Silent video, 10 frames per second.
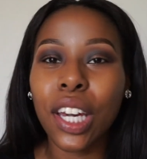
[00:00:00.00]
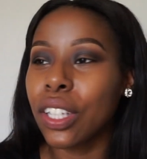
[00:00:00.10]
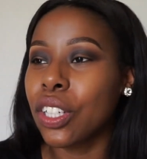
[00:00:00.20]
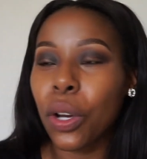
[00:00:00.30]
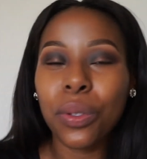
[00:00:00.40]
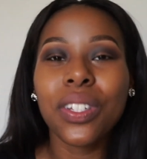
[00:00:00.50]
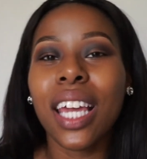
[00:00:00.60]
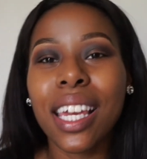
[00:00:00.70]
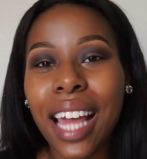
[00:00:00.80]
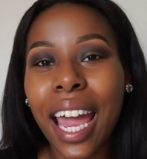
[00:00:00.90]
You know,
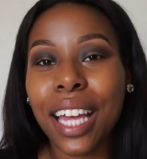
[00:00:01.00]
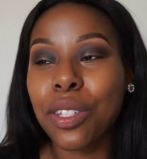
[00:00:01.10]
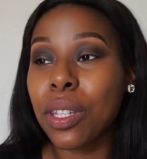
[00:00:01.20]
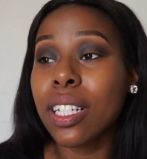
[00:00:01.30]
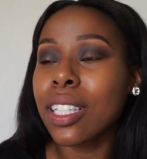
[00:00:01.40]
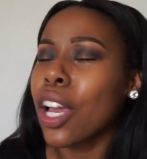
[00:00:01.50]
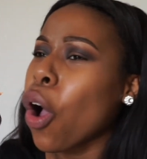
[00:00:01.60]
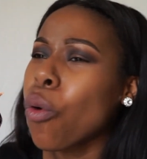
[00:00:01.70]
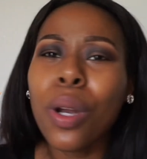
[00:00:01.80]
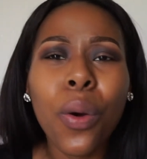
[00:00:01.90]
say that. So then he's like,
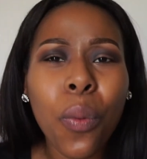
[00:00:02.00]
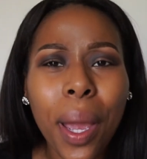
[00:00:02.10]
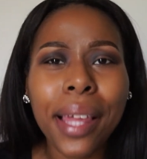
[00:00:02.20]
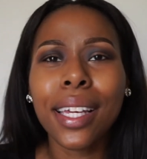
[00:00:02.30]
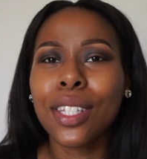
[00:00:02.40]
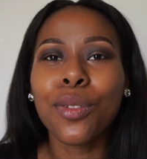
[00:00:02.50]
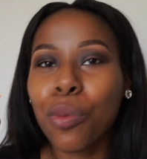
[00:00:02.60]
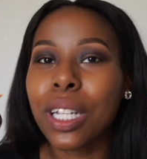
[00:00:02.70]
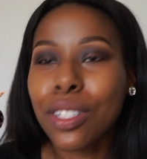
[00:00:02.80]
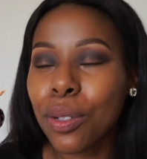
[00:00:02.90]
oh no, wait, let's
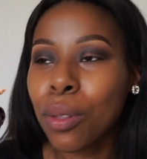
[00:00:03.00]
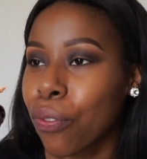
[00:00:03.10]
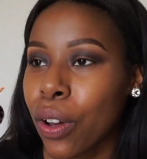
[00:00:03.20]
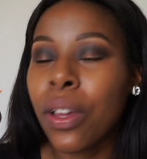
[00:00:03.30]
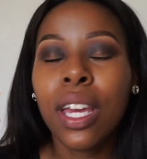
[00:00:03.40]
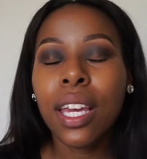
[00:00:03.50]
redo the photo.